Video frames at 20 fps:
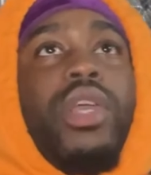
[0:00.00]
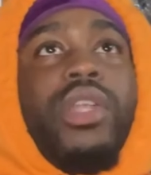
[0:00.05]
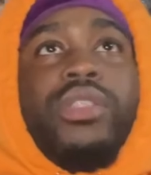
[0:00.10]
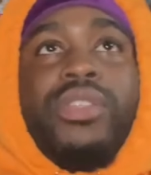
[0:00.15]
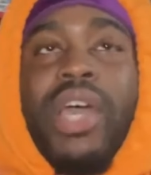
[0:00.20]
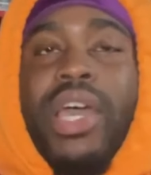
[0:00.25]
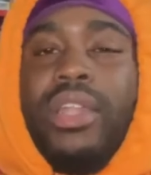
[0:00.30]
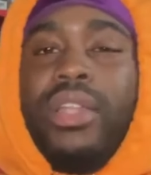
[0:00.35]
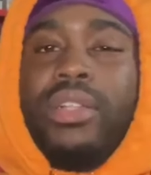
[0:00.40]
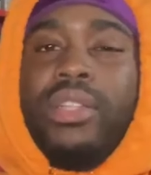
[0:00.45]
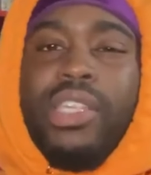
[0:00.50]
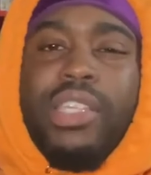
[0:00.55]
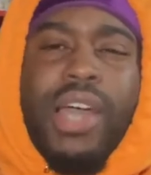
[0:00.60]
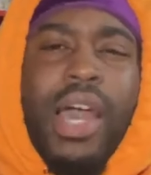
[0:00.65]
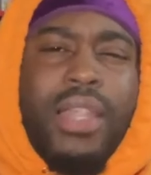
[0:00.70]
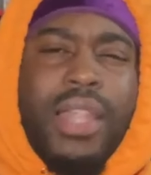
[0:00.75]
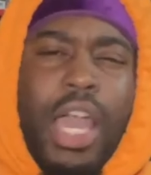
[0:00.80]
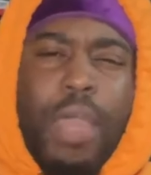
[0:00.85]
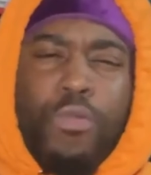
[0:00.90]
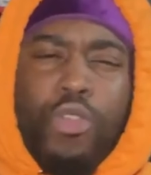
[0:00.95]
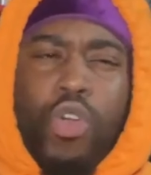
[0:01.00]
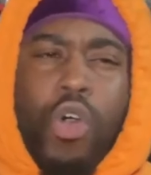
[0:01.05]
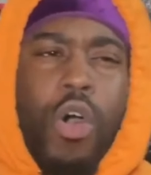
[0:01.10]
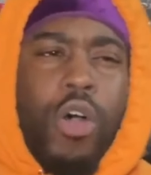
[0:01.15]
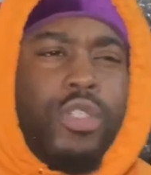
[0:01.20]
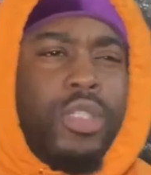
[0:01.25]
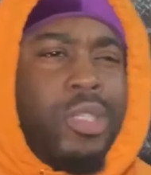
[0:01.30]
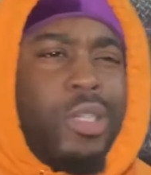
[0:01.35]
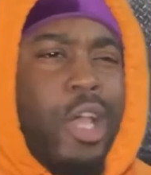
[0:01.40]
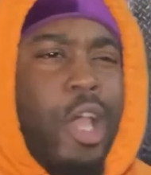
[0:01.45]
technically that light be
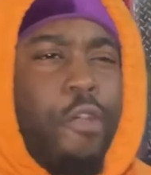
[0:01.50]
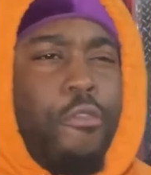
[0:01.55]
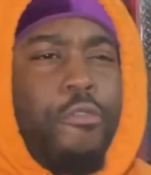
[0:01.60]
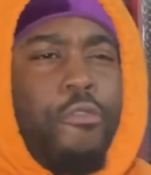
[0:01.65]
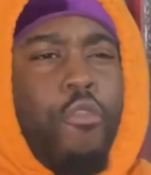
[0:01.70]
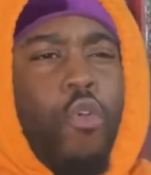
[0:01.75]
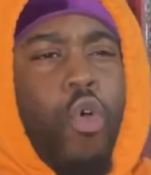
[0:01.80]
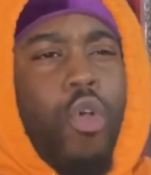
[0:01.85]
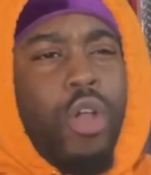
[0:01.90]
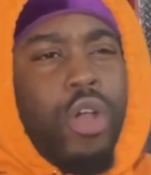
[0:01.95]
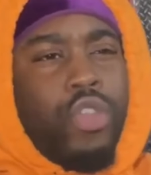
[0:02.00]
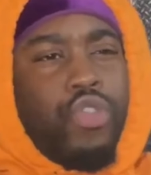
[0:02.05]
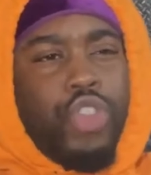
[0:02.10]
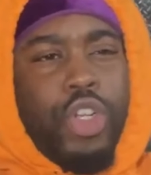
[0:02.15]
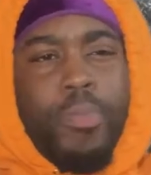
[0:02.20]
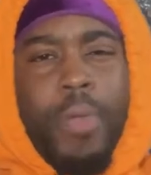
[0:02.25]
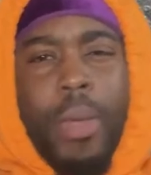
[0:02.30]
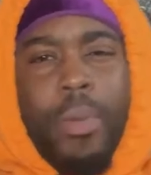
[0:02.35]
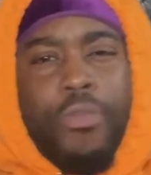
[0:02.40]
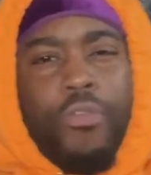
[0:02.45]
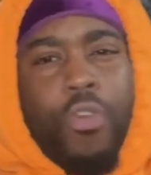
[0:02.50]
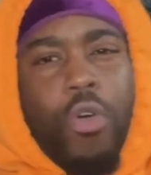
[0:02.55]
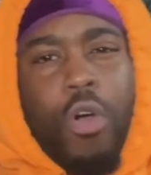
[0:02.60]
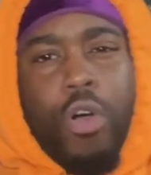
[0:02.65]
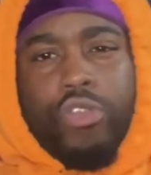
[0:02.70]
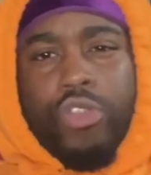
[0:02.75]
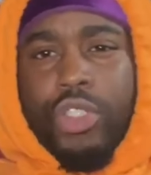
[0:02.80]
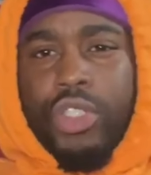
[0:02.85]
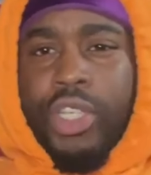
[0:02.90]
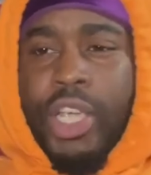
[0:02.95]
costing like 400, maybe
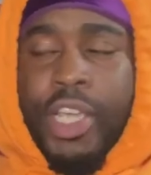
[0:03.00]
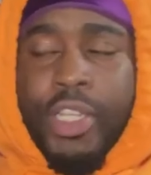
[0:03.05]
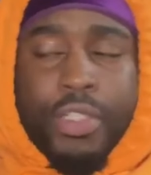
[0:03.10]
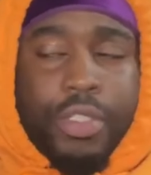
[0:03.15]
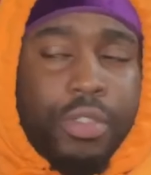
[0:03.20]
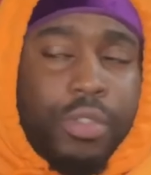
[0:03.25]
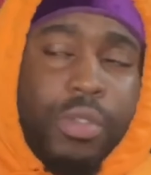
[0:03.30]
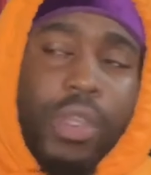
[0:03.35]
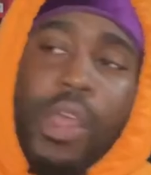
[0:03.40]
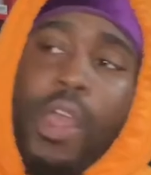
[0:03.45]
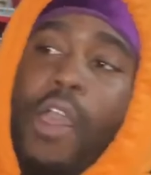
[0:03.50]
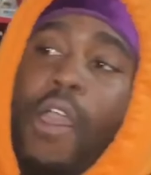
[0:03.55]
400 change.